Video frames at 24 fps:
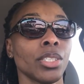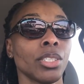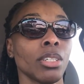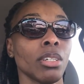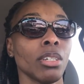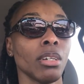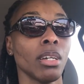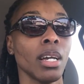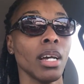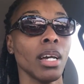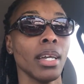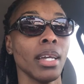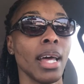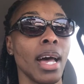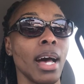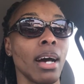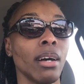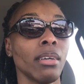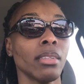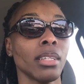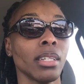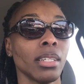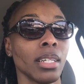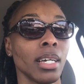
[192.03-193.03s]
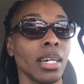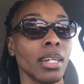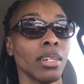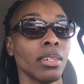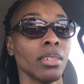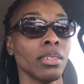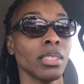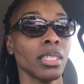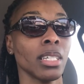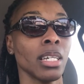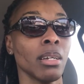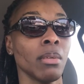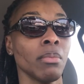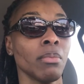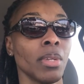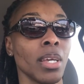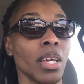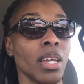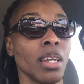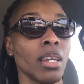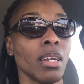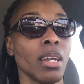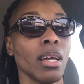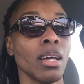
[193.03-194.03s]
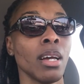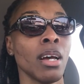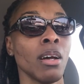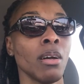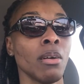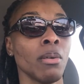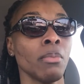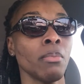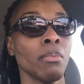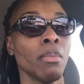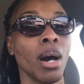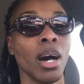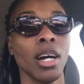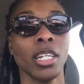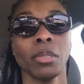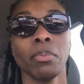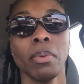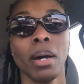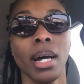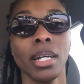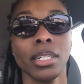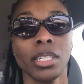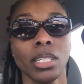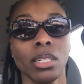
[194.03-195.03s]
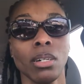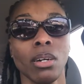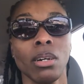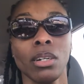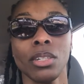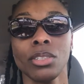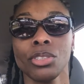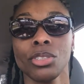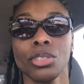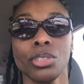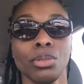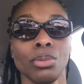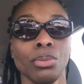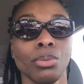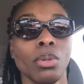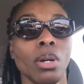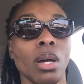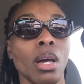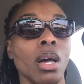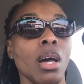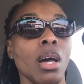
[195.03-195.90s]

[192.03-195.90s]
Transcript: to cut out the letters and then Mod Podge it onto